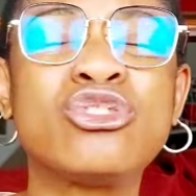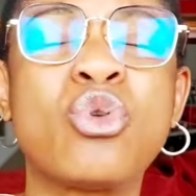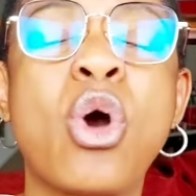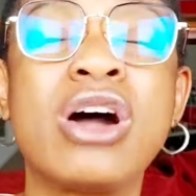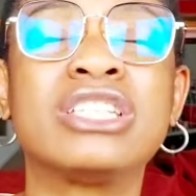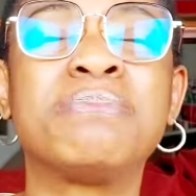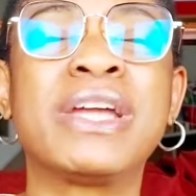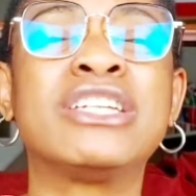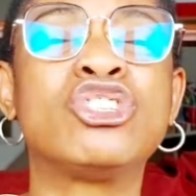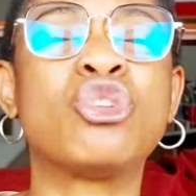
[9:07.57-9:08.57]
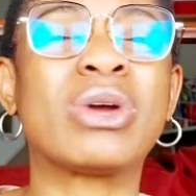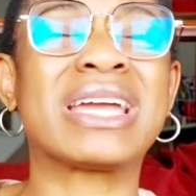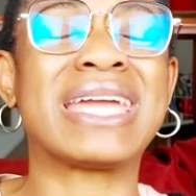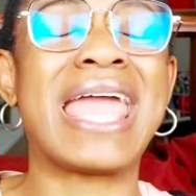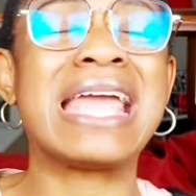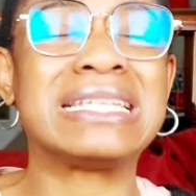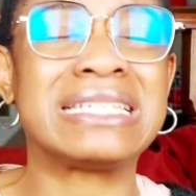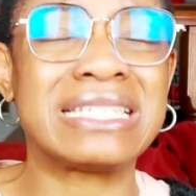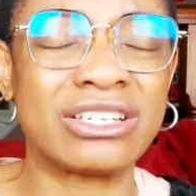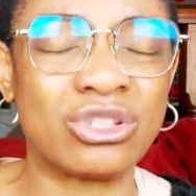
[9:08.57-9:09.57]
to us being
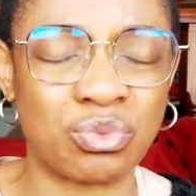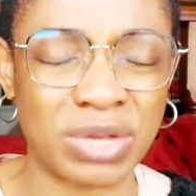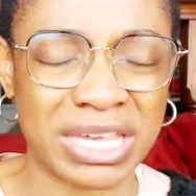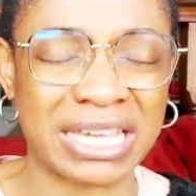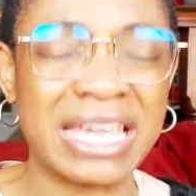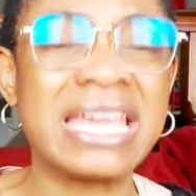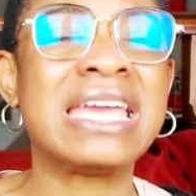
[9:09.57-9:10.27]
showcased this week.